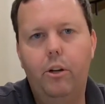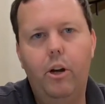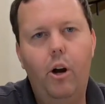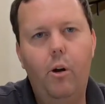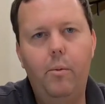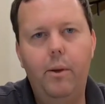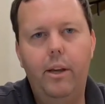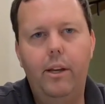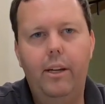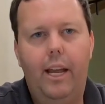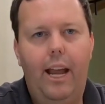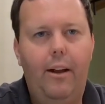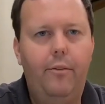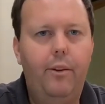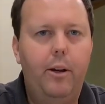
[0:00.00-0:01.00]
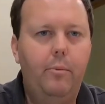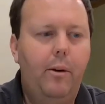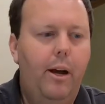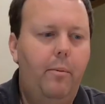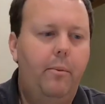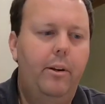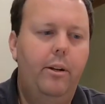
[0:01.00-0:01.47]
cobia, African
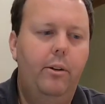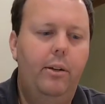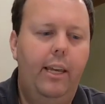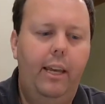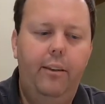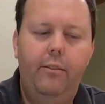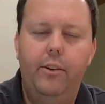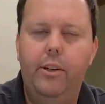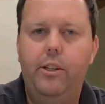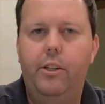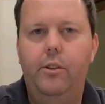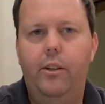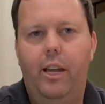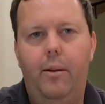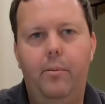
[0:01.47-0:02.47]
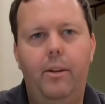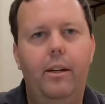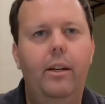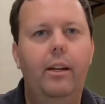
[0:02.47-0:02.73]
pompano, kingfish, you name it.